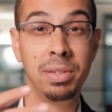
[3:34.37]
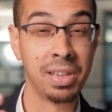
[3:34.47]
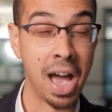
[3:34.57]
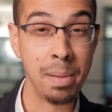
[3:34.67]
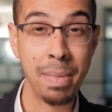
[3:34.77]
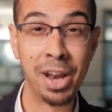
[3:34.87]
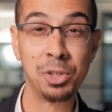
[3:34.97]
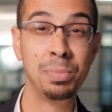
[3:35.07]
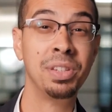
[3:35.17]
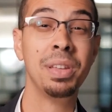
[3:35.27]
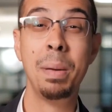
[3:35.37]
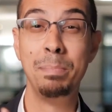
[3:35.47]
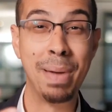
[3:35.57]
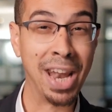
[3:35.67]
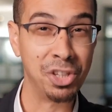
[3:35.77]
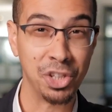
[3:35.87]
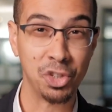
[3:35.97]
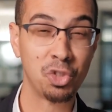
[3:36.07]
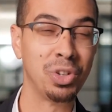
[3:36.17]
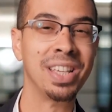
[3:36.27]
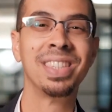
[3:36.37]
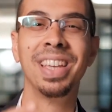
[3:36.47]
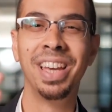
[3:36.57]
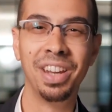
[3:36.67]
time management, managing stress,